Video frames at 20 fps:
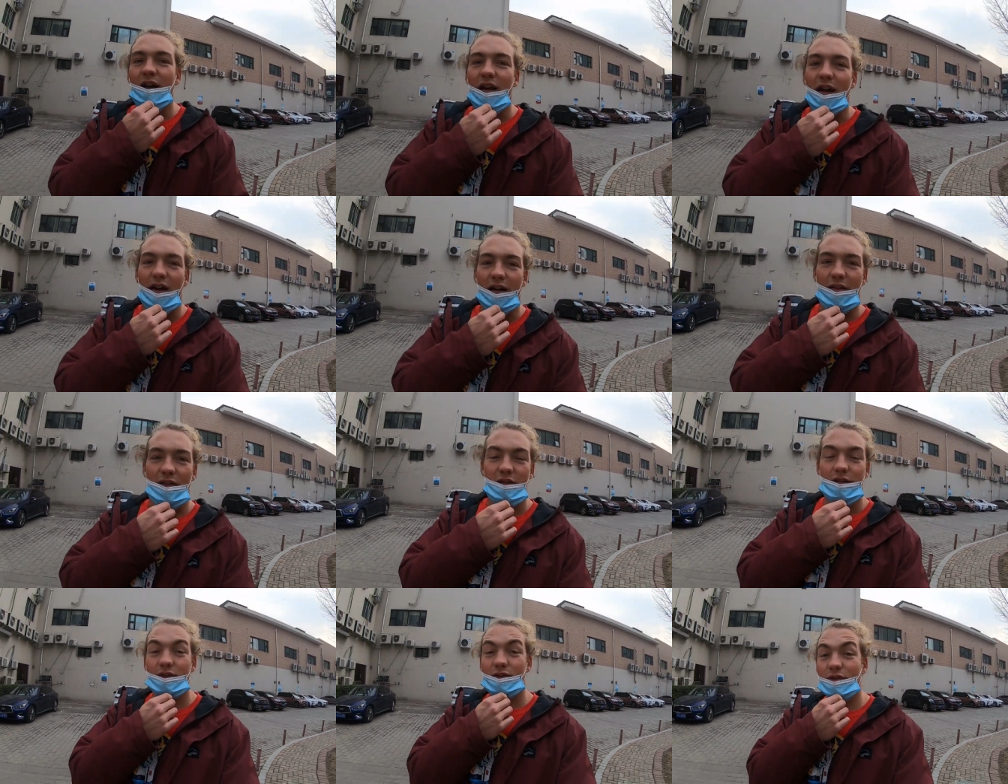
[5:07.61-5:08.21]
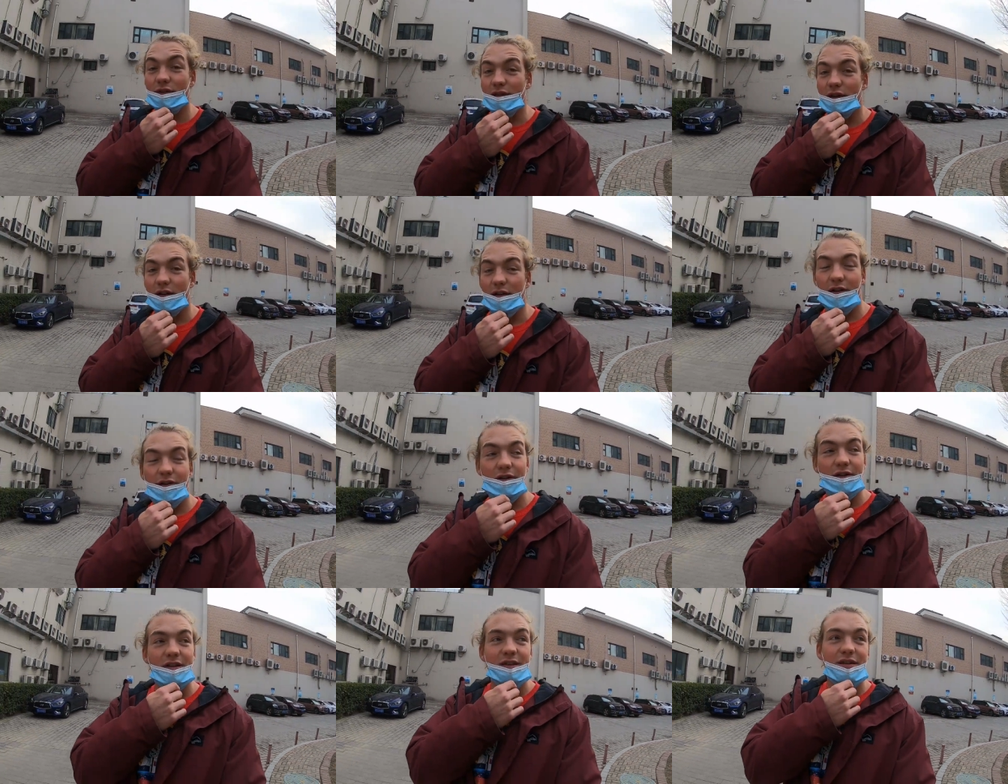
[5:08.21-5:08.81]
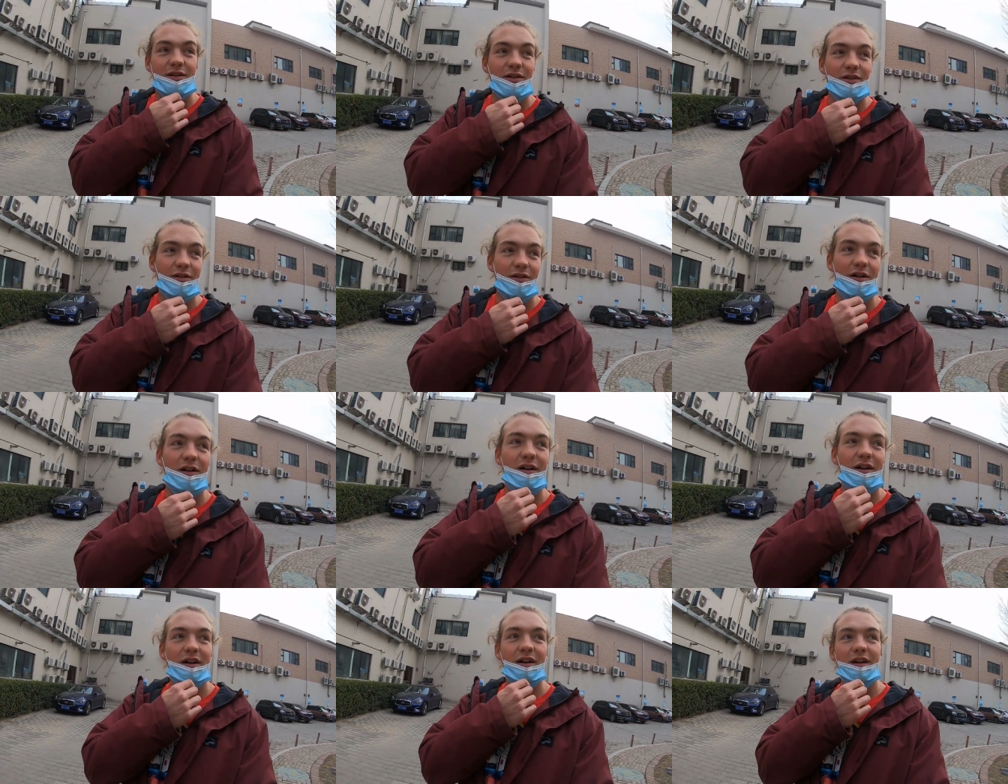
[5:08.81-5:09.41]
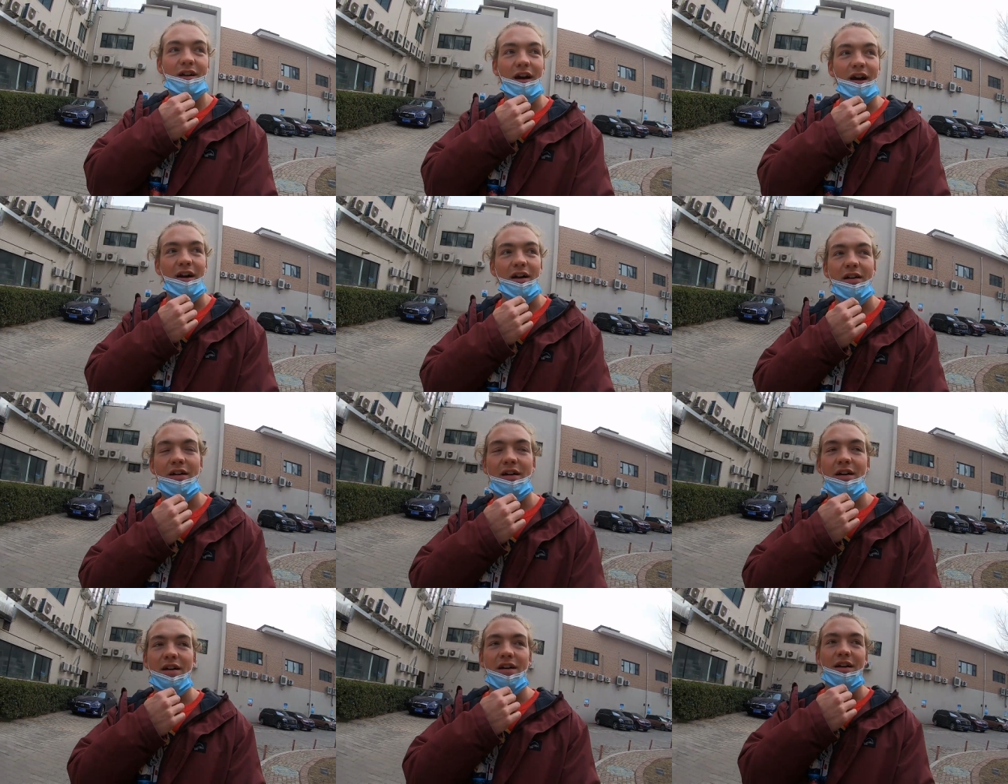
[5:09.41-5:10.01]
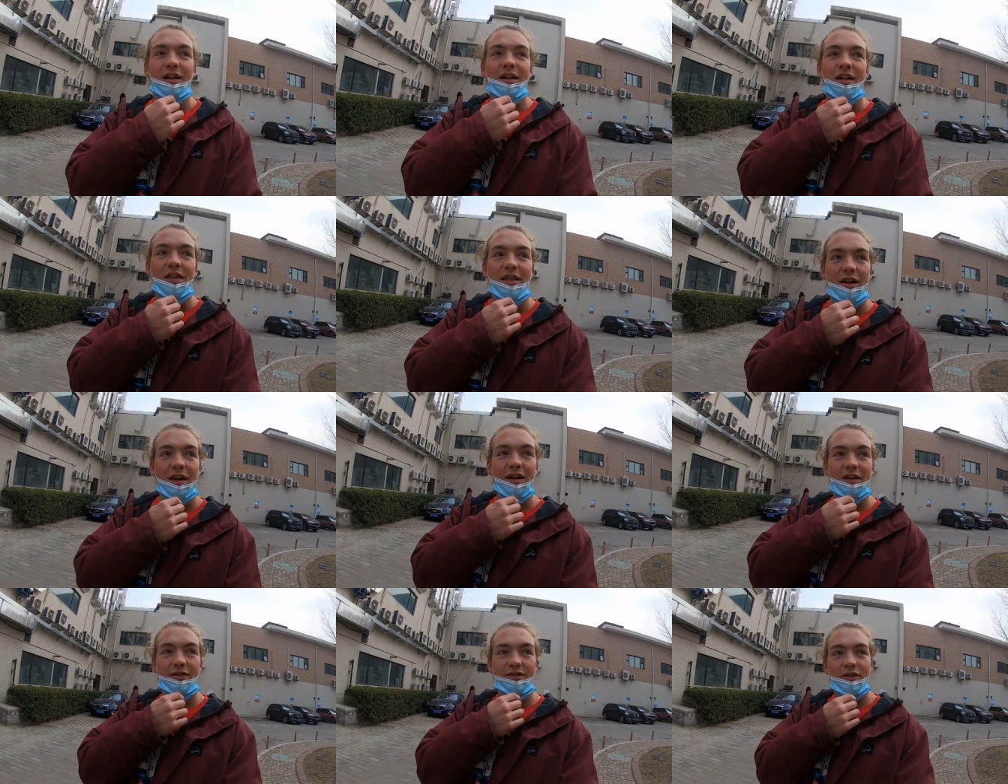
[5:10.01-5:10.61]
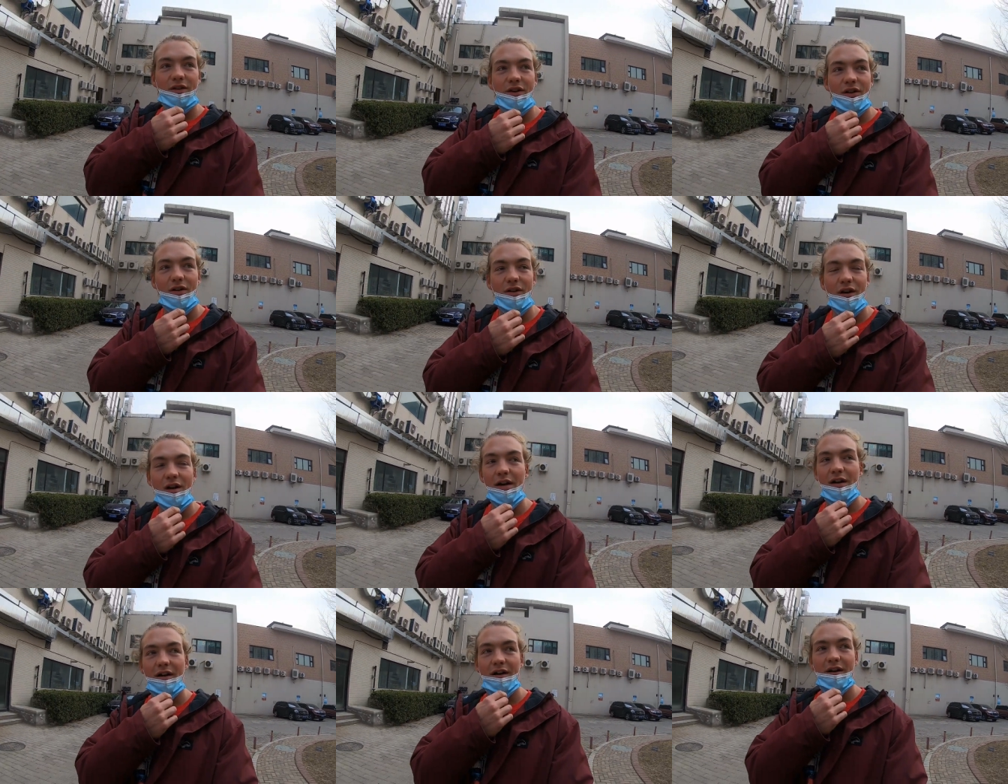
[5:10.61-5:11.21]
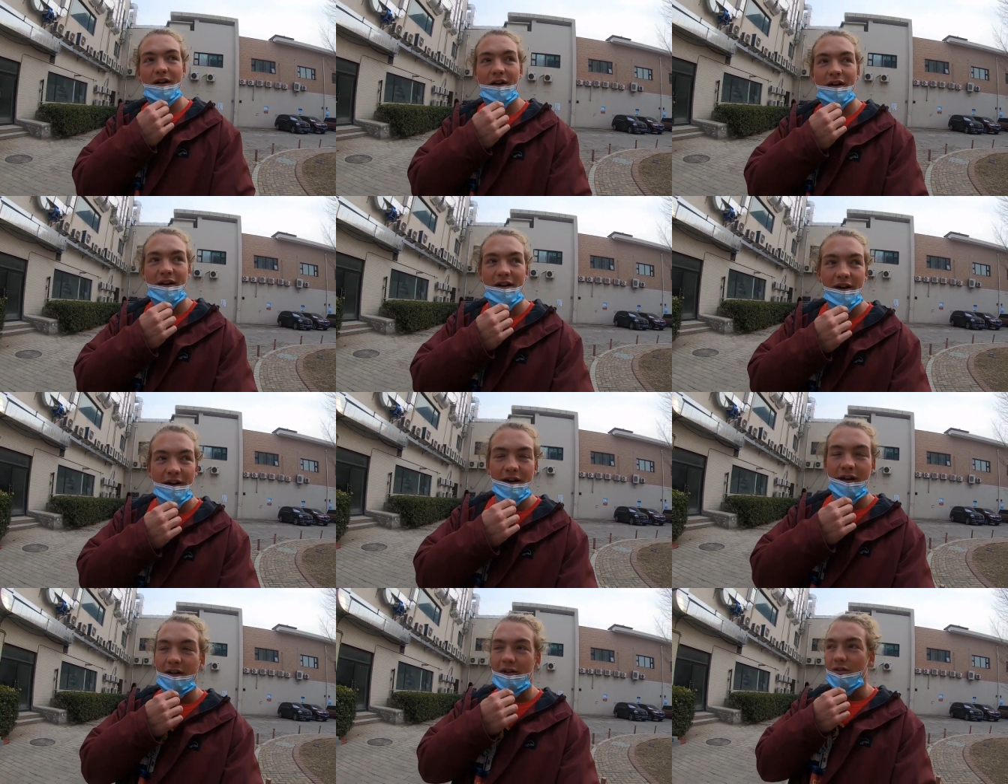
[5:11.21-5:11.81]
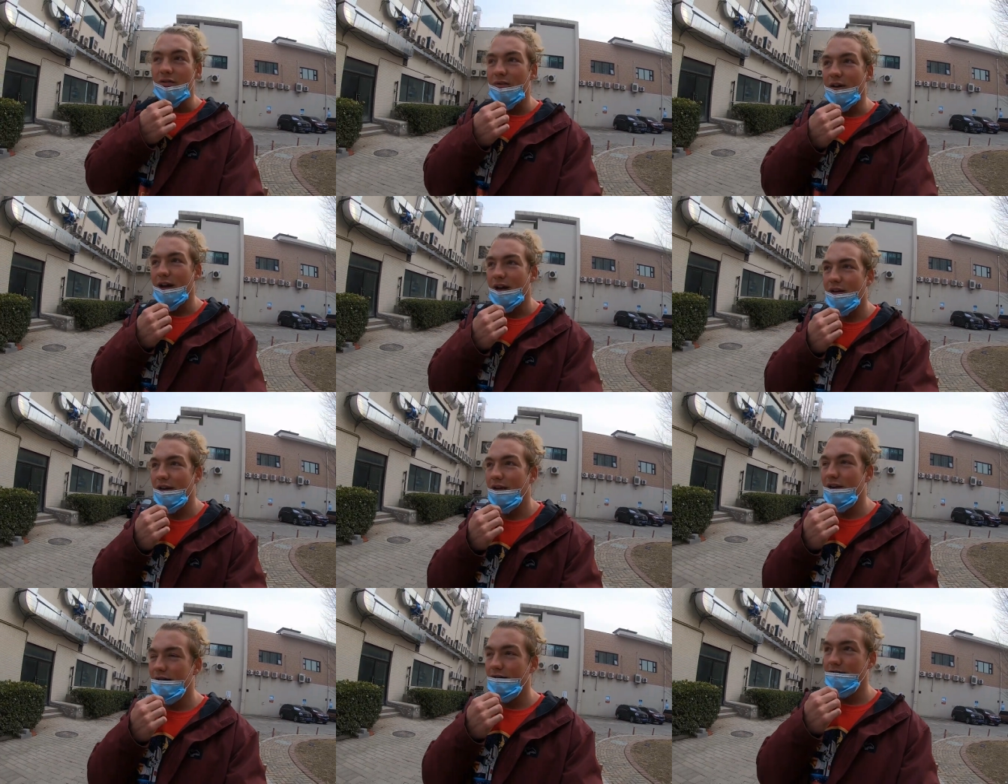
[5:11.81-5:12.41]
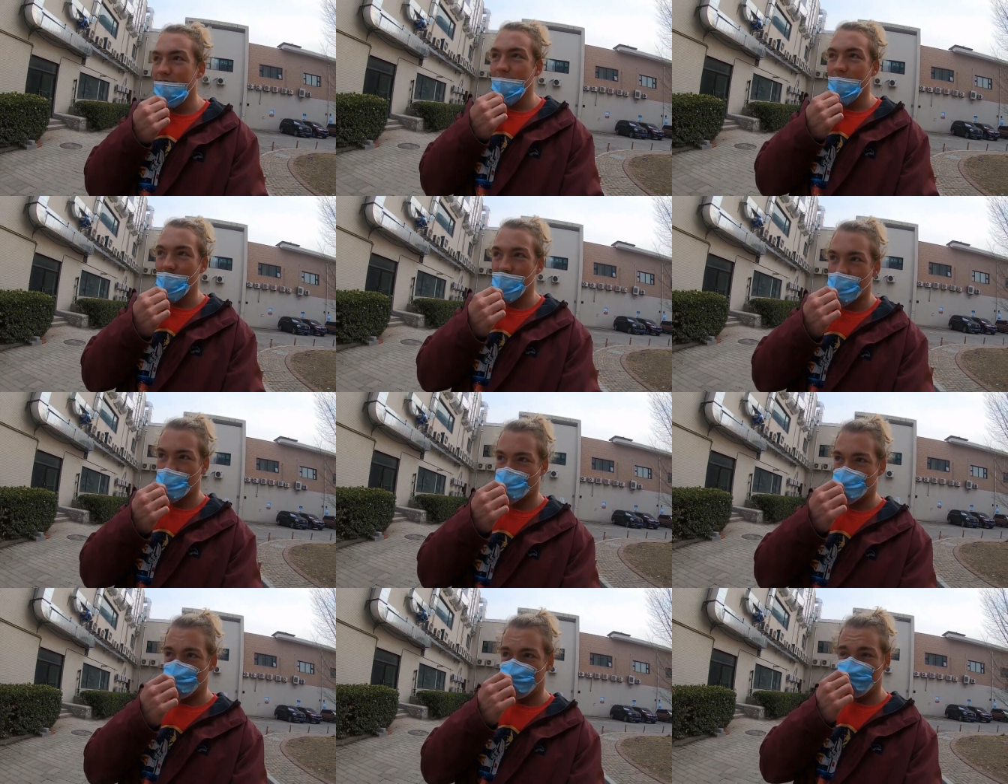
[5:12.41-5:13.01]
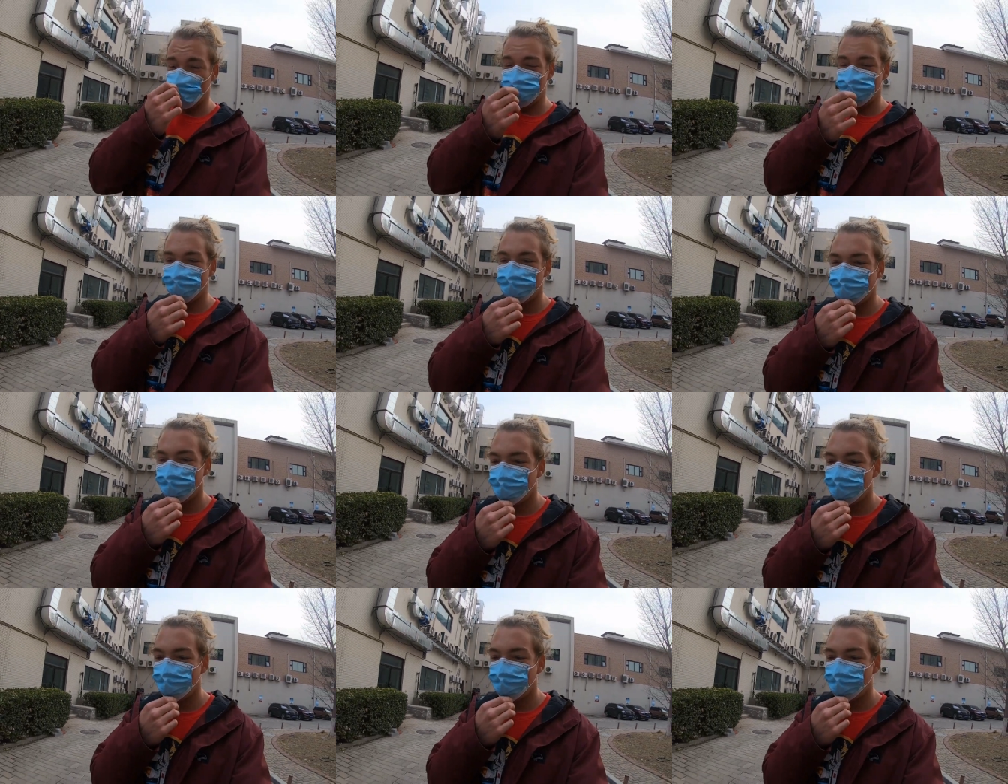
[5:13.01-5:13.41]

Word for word: Uh, the schools are closed, so yeah, they have no way to go to work